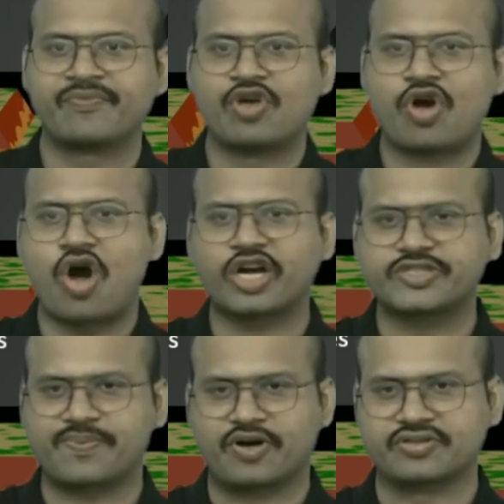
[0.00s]

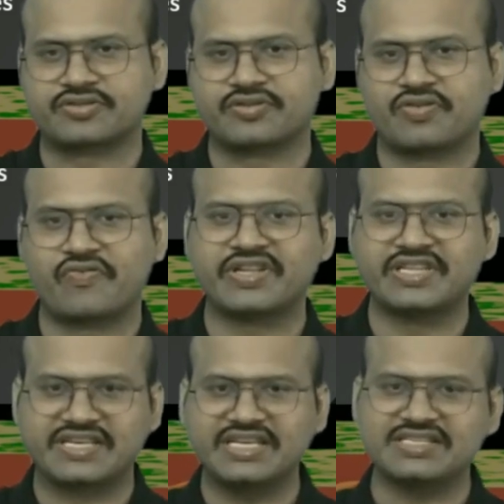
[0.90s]
hotspots, when they
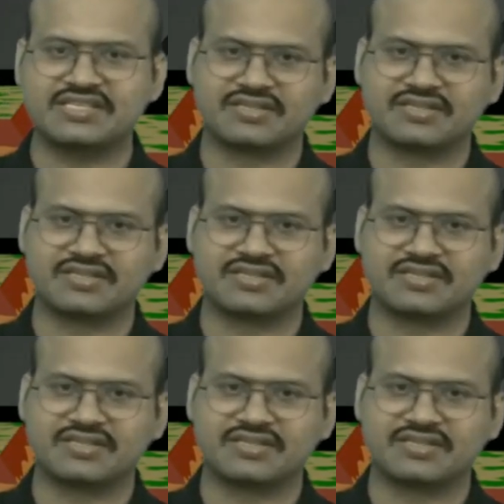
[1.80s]
reach